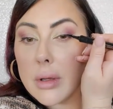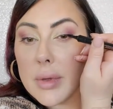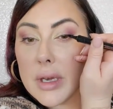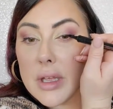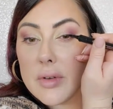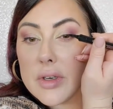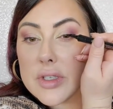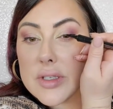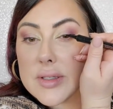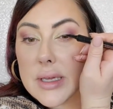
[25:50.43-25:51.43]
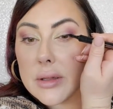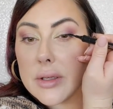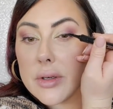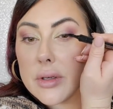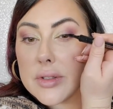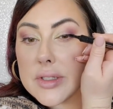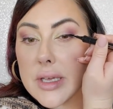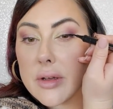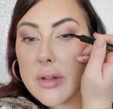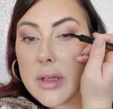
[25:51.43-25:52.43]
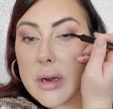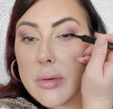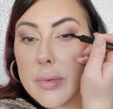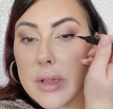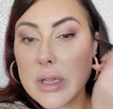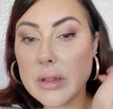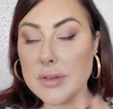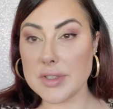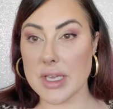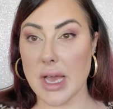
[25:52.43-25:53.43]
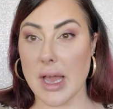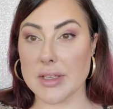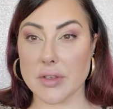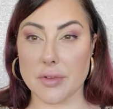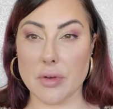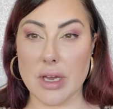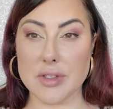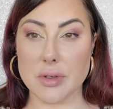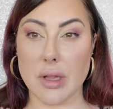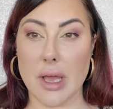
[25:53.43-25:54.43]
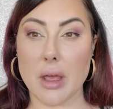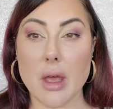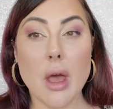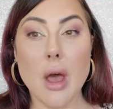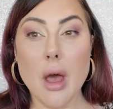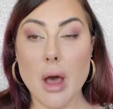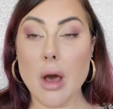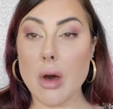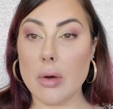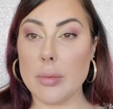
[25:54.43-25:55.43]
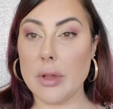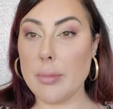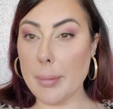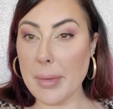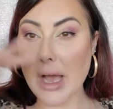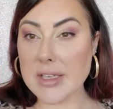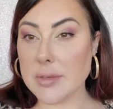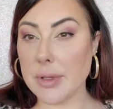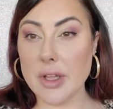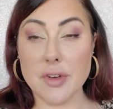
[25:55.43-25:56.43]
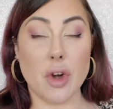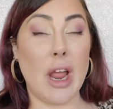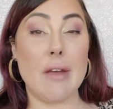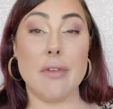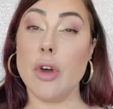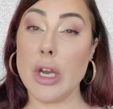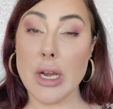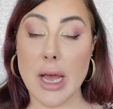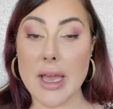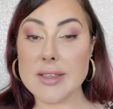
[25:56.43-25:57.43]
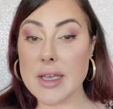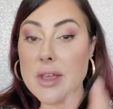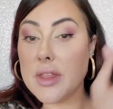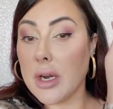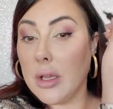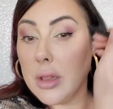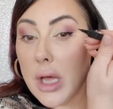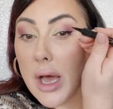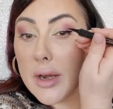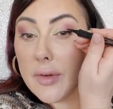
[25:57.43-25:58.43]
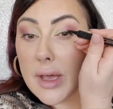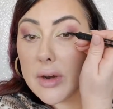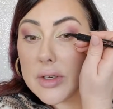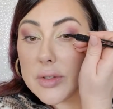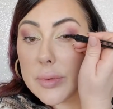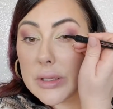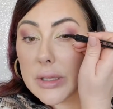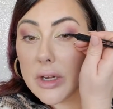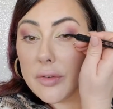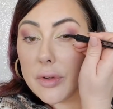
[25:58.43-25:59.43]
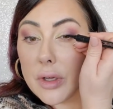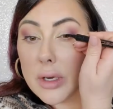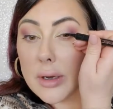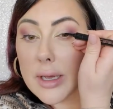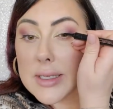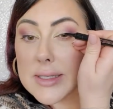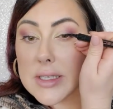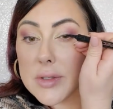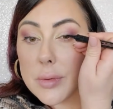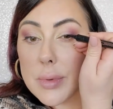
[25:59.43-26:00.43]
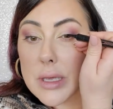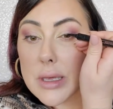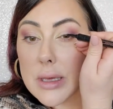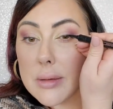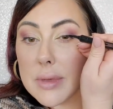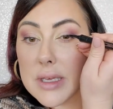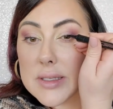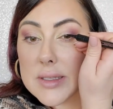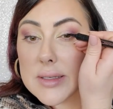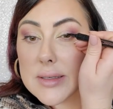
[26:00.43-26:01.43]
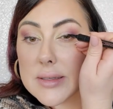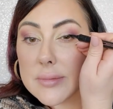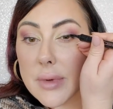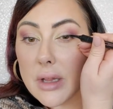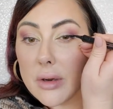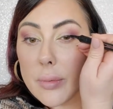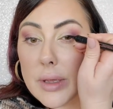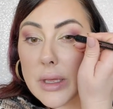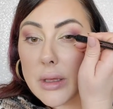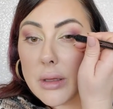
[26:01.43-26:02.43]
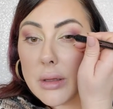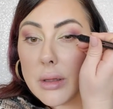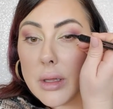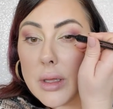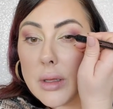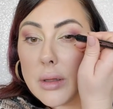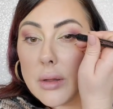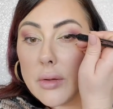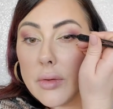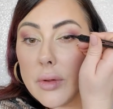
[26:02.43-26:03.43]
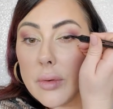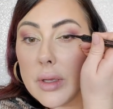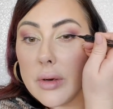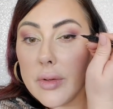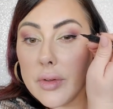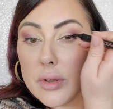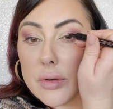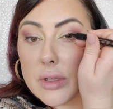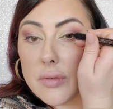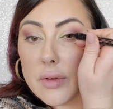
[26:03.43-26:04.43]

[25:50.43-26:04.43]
But even just that little tail there really lifts the eyes. So if you guys are like, oh, I really want my eyes to be lifted or have hooded eyes. I get that a lot of how to do wing liner for hooded eyes. This would be it because it's a smaller wing. So it'll still give